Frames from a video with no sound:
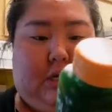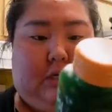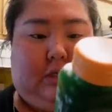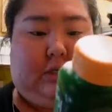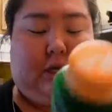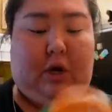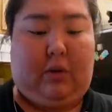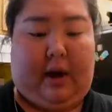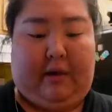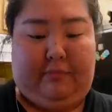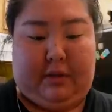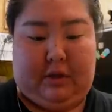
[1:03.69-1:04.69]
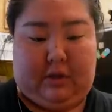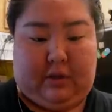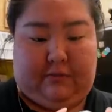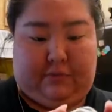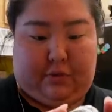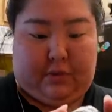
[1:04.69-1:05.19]
So I've been
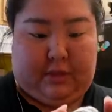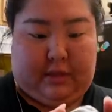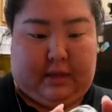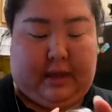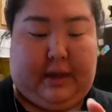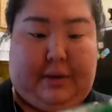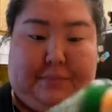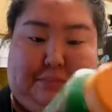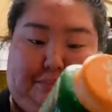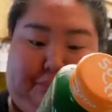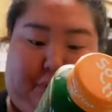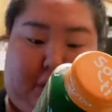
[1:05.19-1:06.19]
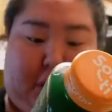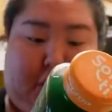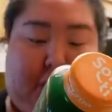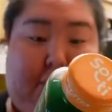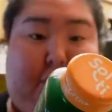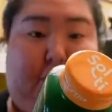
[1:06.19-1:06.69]
looking for the
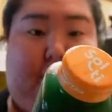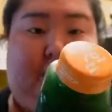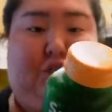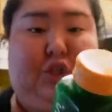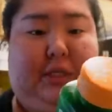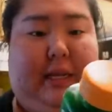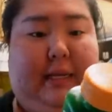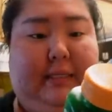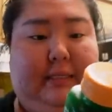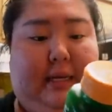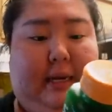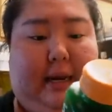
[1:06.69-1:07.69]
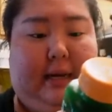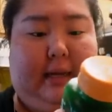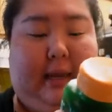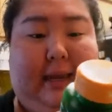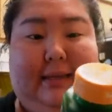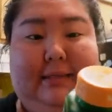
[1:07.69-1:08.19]
expiration date and I
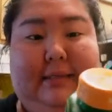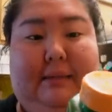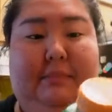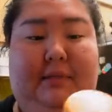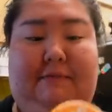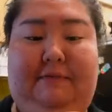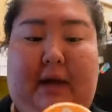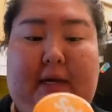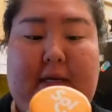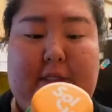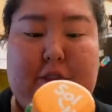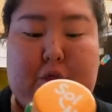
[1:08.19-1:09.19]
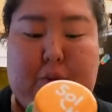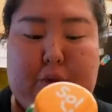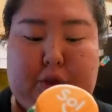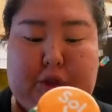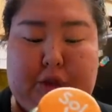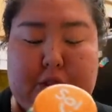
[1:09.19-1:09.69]
can't seem to find it. So
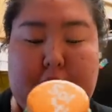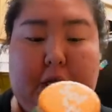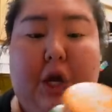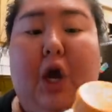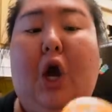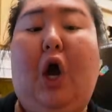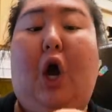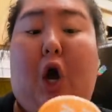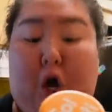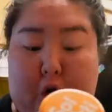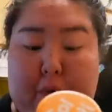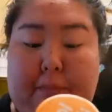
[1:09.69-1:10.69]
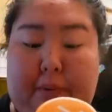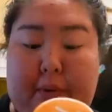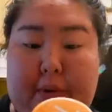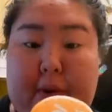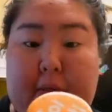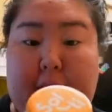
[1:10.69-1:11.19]
we're just gonna hope
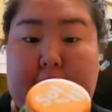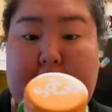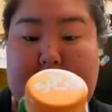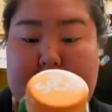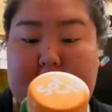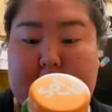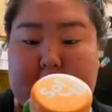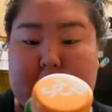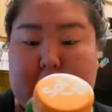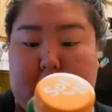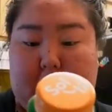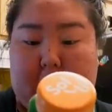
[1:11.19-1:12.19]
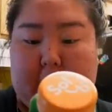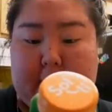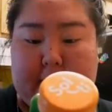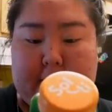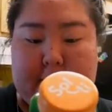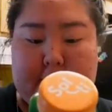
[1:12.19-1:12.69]
that it is not
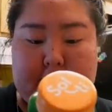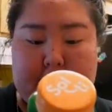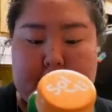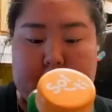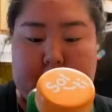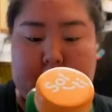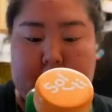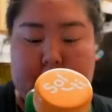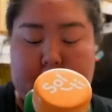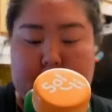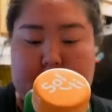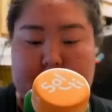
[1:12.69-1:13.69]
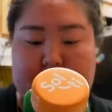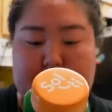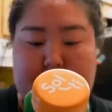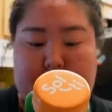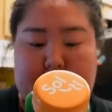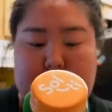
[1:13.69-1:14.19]

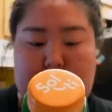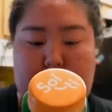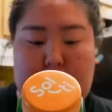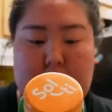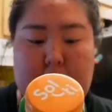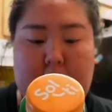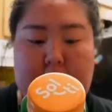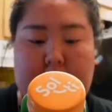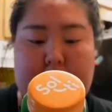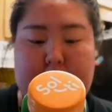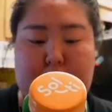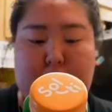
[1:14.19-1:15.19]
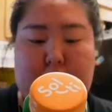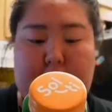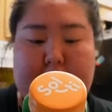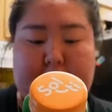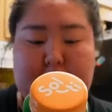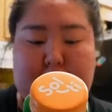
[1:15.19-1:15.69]
expired. Oh, enjoy
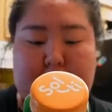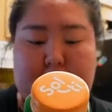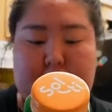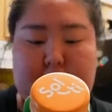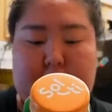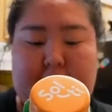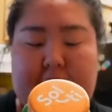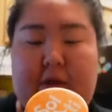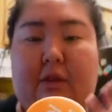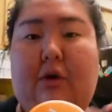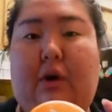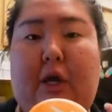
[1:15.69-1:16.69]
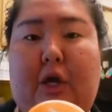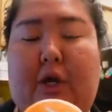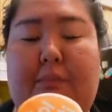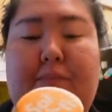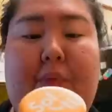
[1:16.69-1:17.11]
by January 25th. Okay, good.